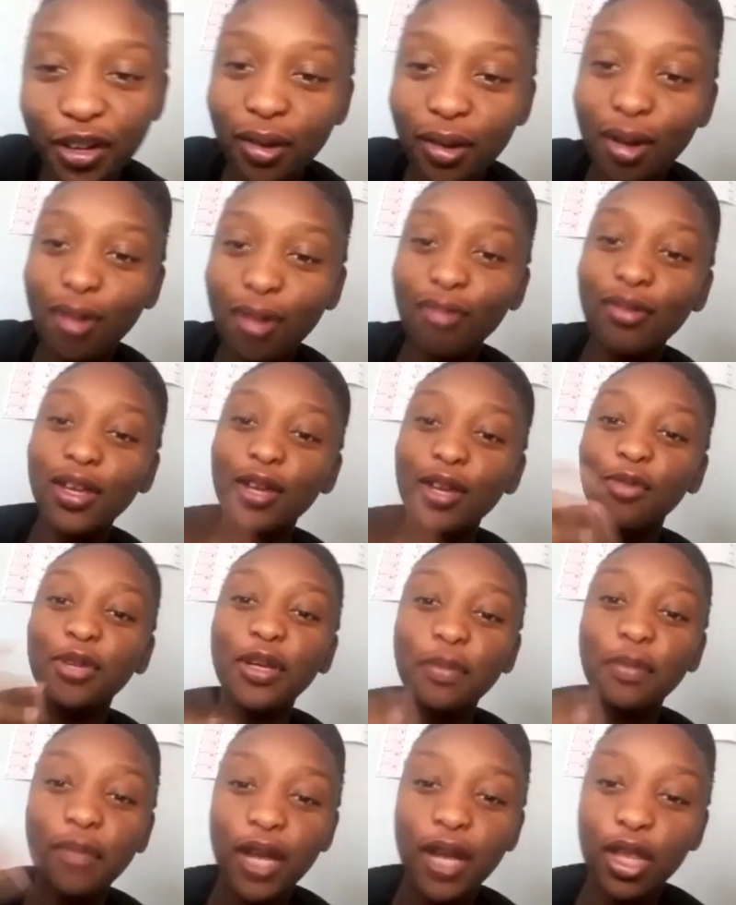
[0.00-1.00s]
We
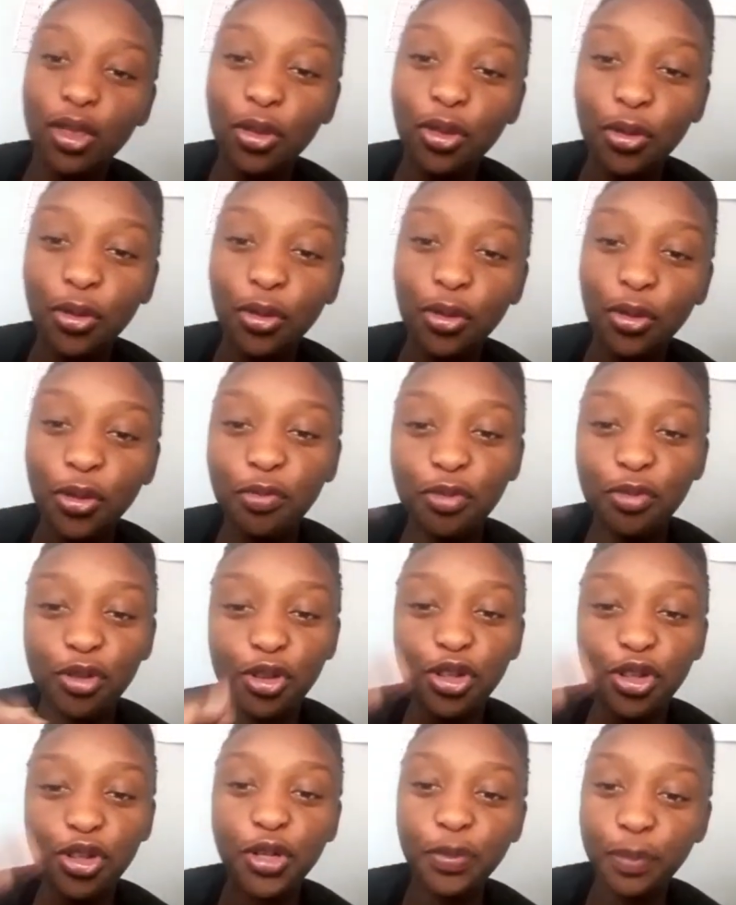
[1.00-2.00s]
met through
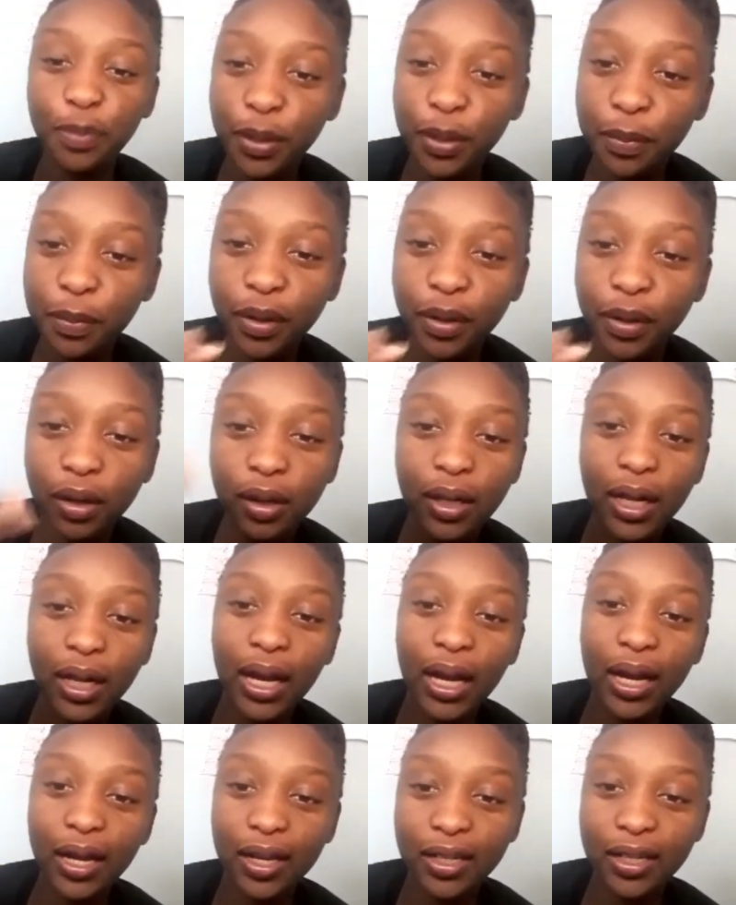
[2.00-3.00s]
mutual people
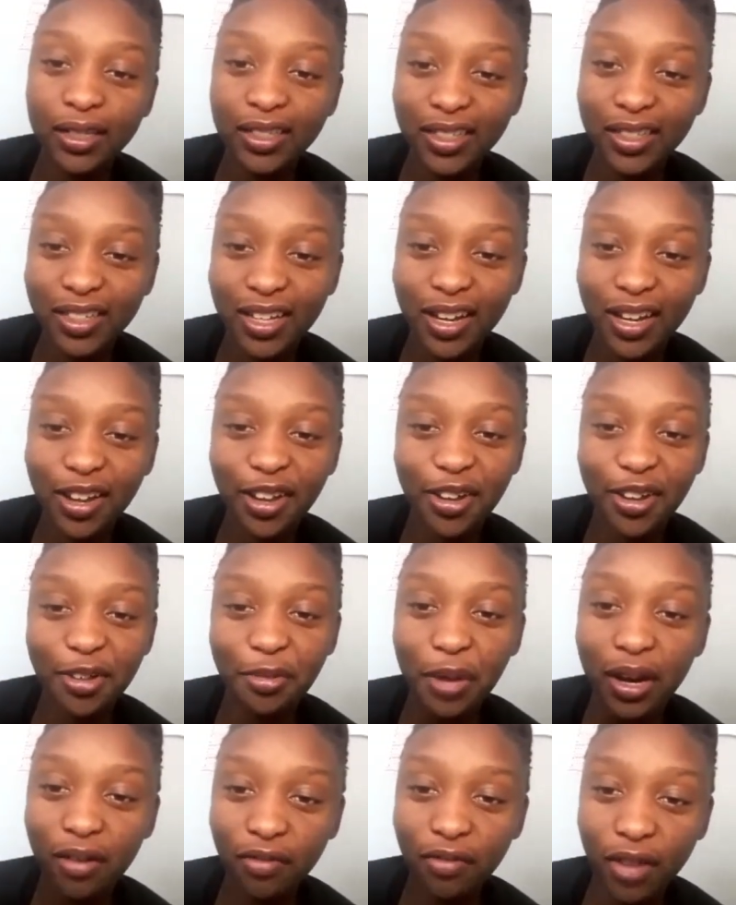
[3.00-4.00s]
and
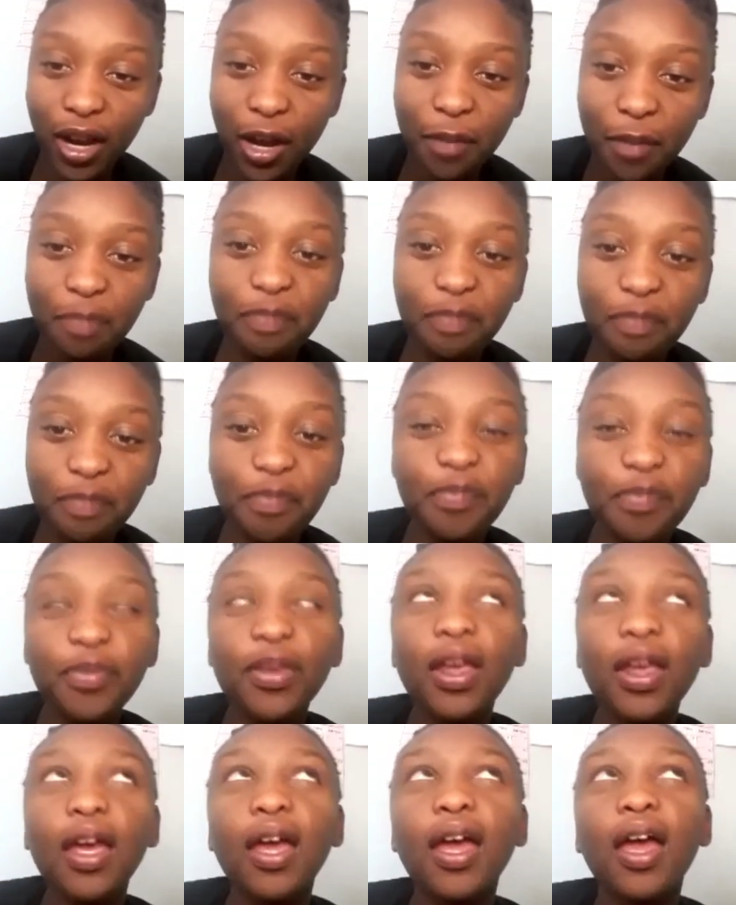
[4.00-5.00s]
whatever. I
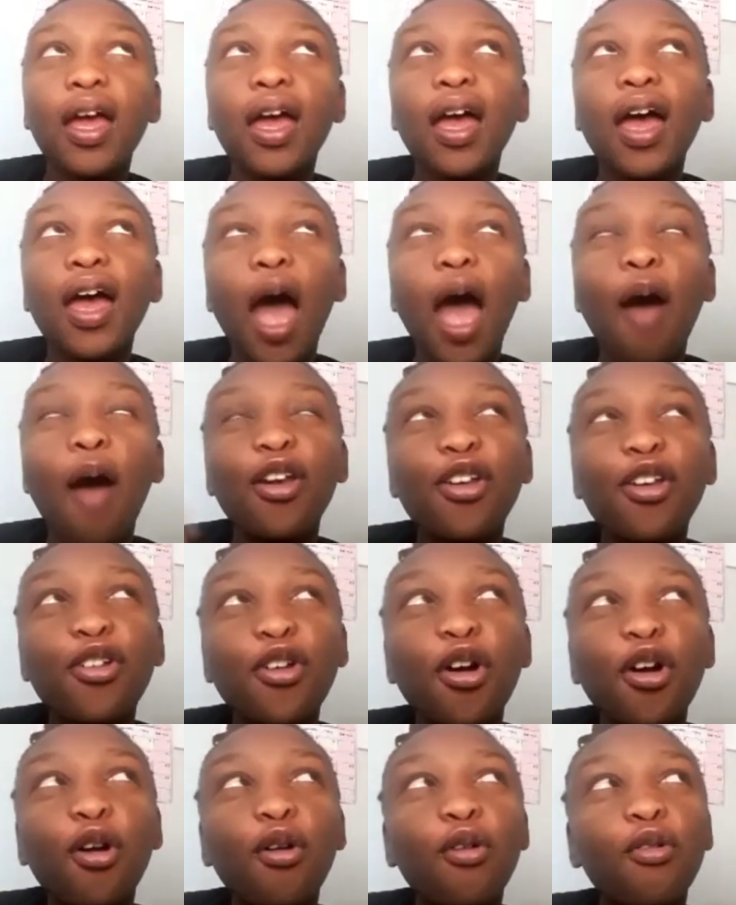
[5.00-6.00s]
want to
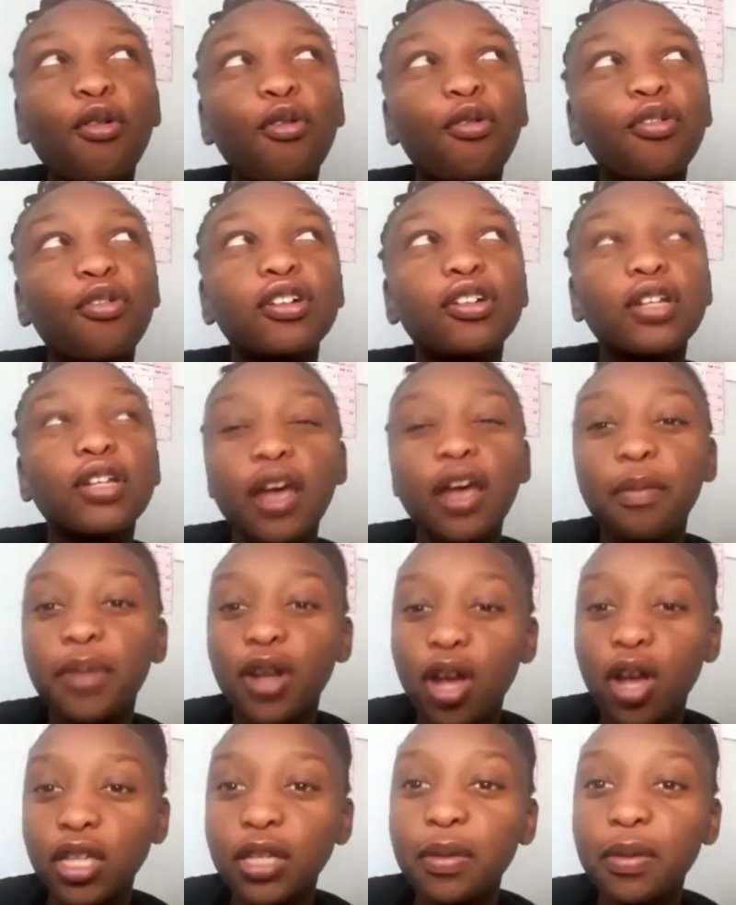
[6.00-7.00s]
know because I've been
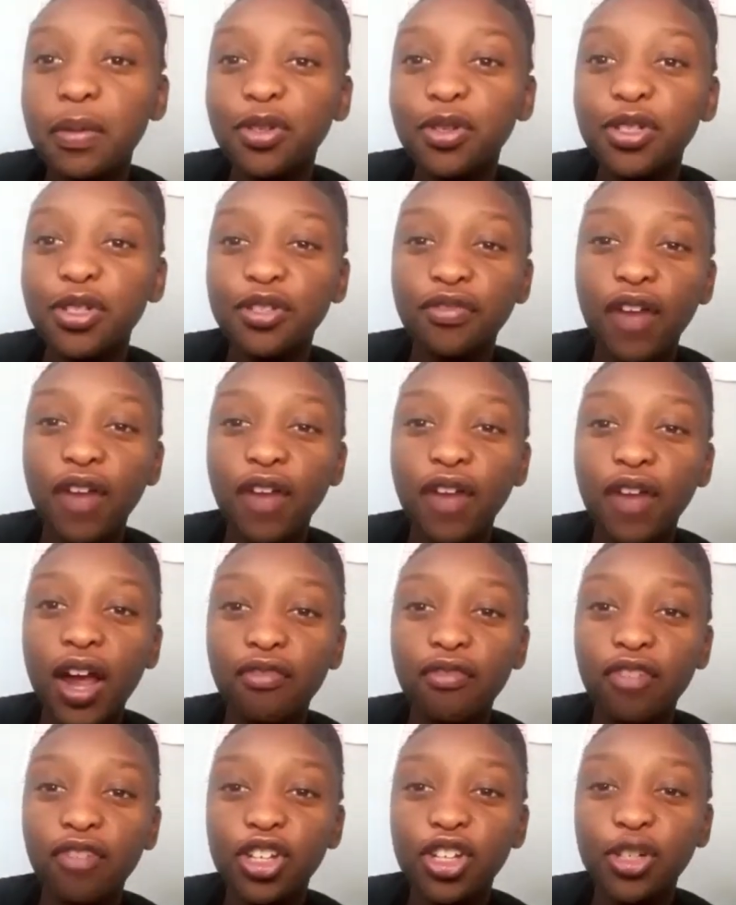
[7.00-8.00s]
asking people to
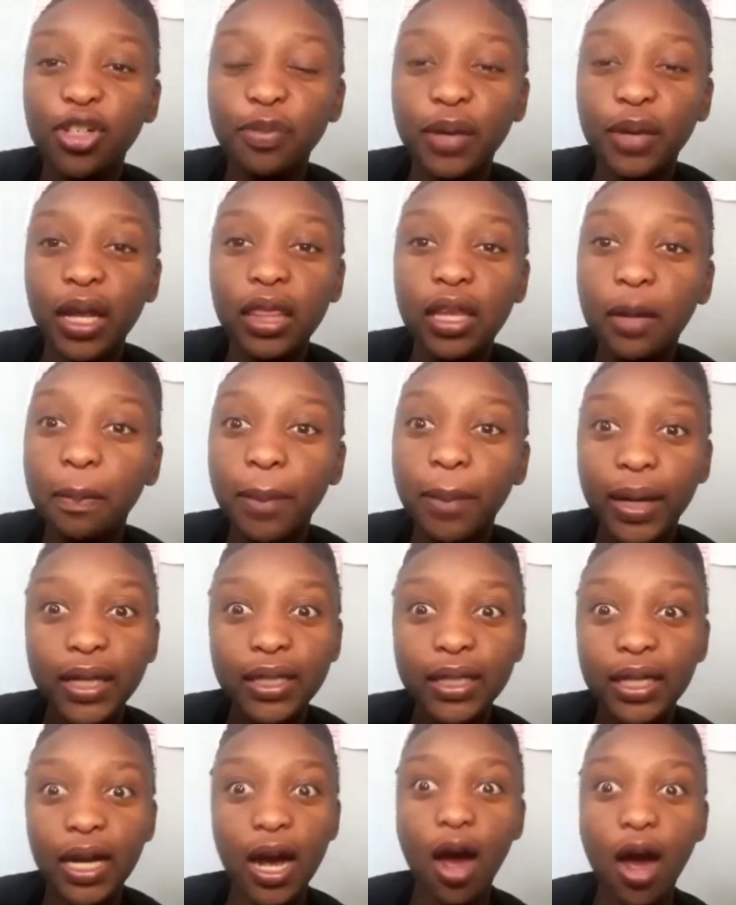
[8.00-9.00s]
define friendship, and I think by
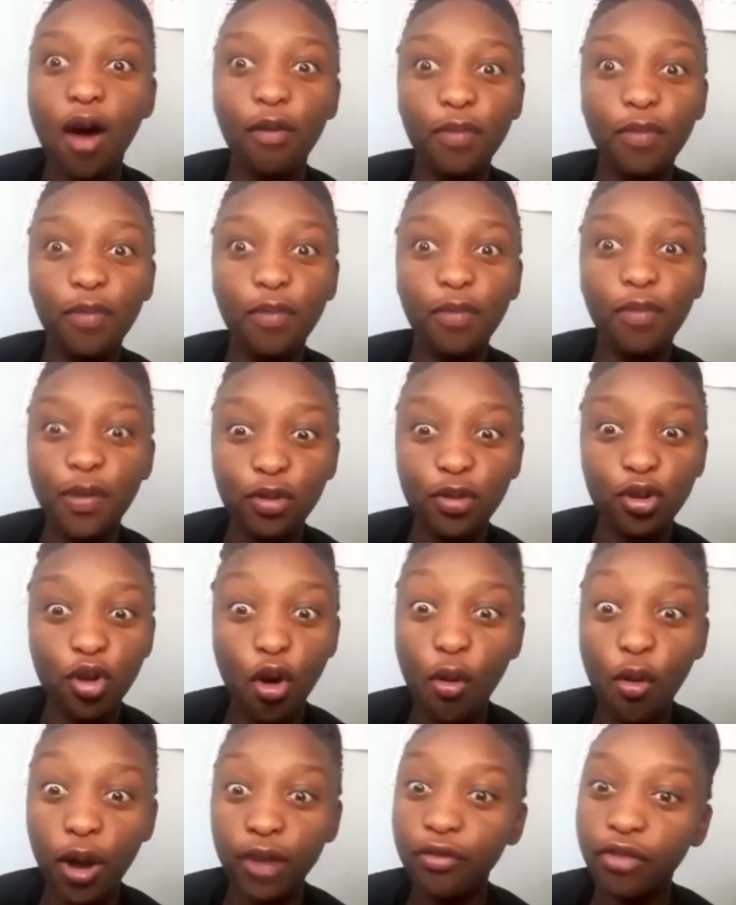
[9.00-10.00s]
now people know
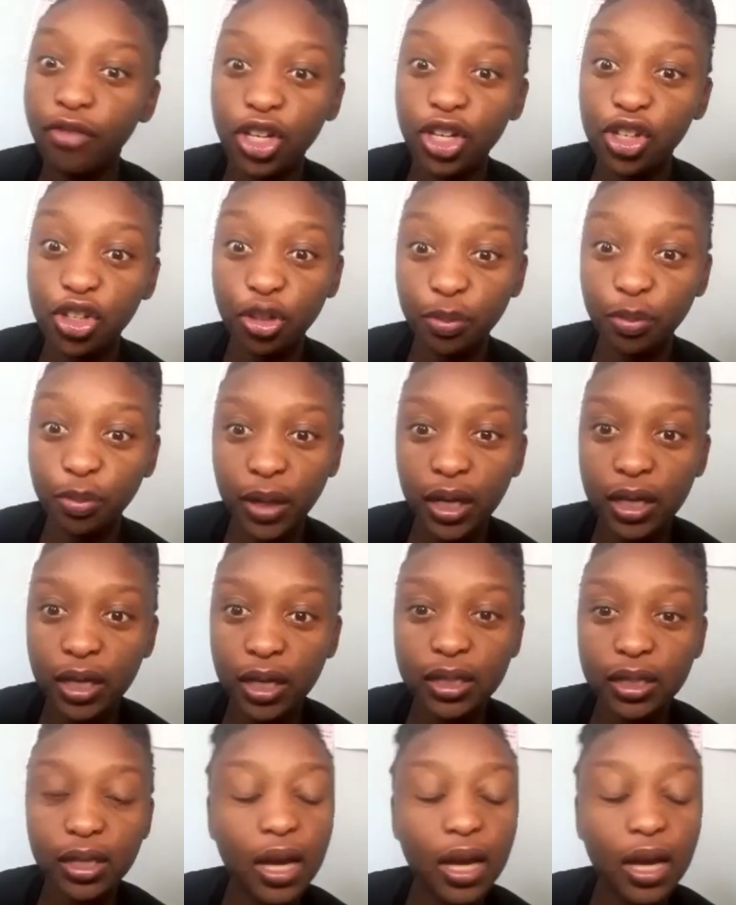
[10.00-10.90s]
what friendship is.